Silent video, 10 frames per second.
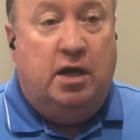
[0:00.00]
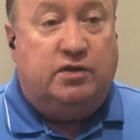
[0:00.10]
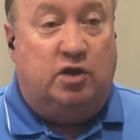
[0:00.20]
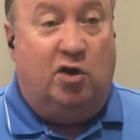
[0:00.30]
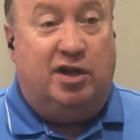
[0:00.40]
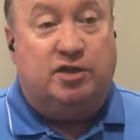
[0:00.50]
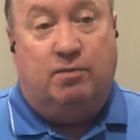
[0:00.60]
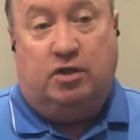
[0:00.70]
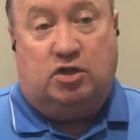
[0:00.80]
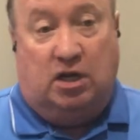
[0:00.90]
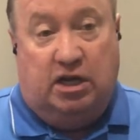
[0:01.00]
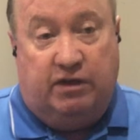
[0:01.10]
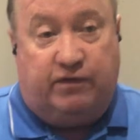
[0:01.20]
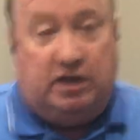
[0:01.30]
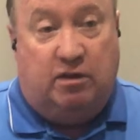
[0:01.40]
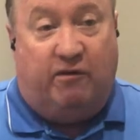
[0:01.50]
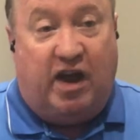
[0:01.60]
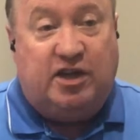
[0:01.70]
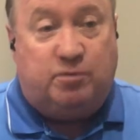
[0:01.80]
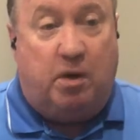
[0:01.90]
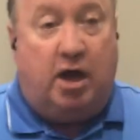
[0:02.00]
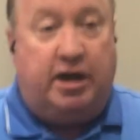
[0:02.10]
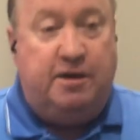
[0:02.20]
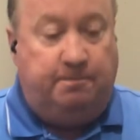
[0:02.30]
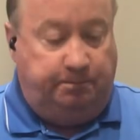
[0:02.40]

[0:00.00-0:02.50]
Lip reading: so you don't get as much lift in the vise body.